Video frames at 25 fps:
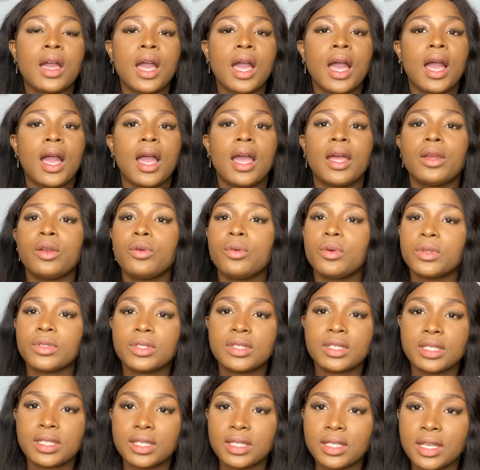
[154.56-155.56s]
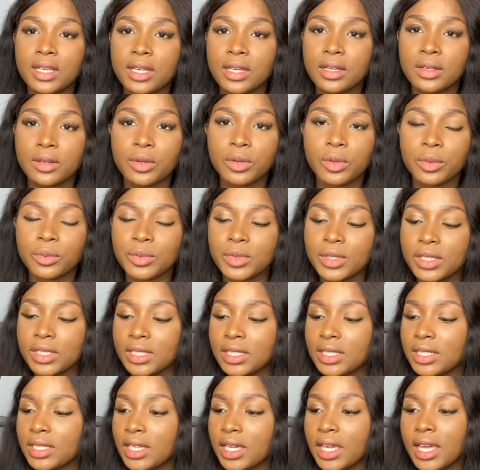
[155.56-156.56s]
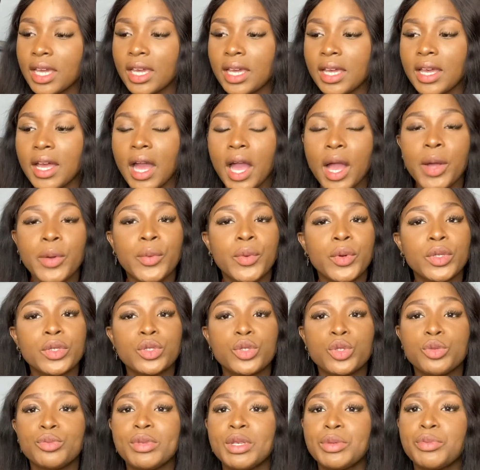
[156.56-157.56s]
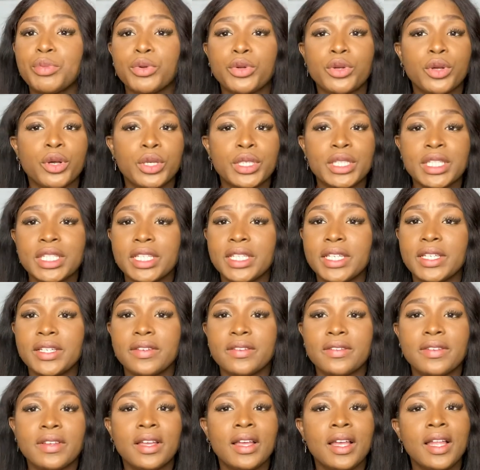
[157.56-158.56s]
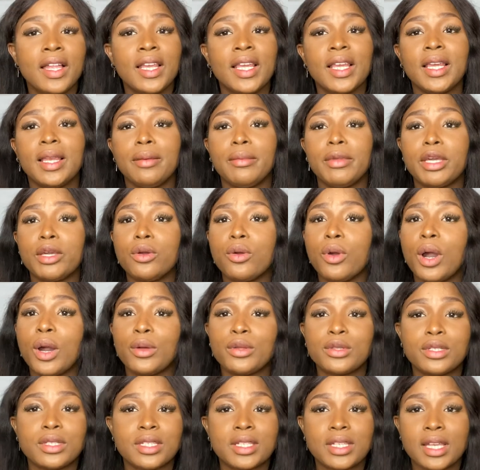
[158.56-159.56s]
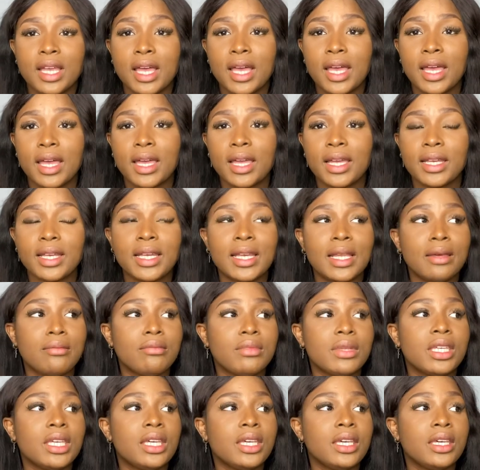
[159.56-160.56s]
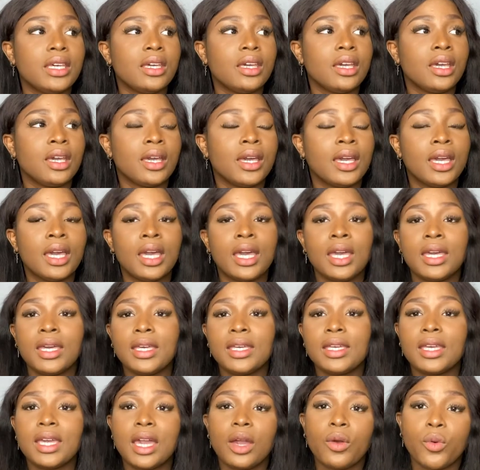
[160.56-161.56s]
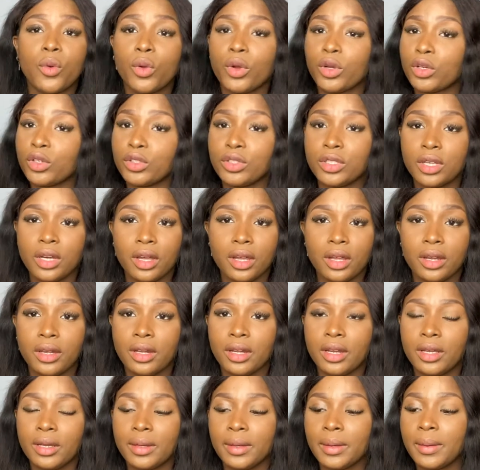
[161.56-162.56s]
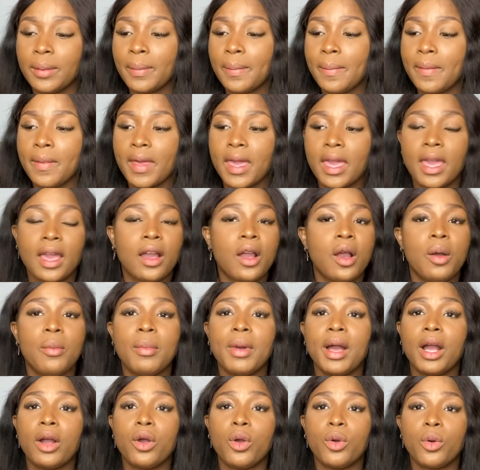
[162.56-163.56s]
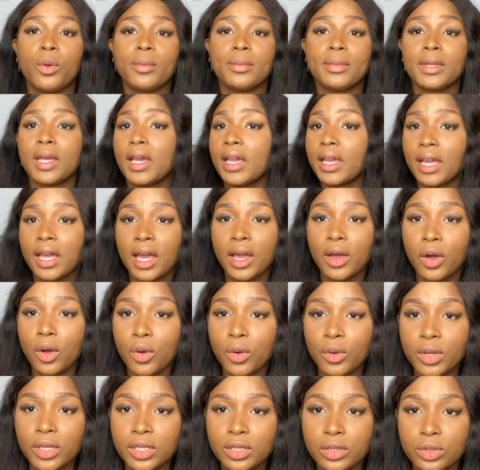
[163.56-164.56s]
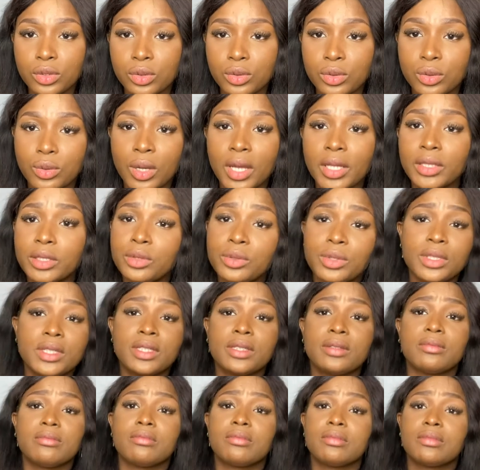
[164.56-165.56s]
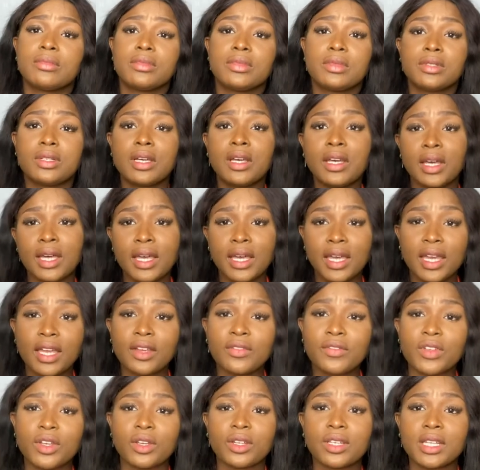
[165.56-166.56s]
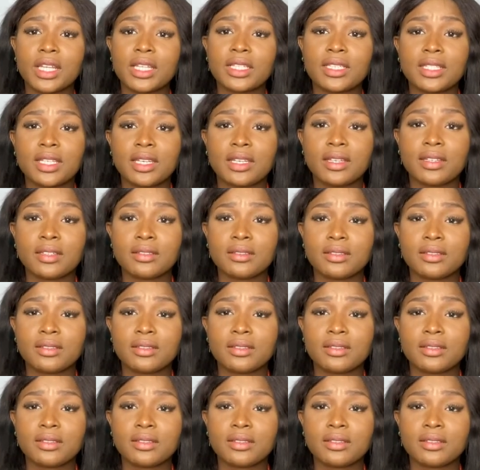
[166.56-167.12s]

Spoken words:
I don't want to stay at home today. I want to be productive. Let me go outside, let me get work done and come back home like I always do. I do it every other day.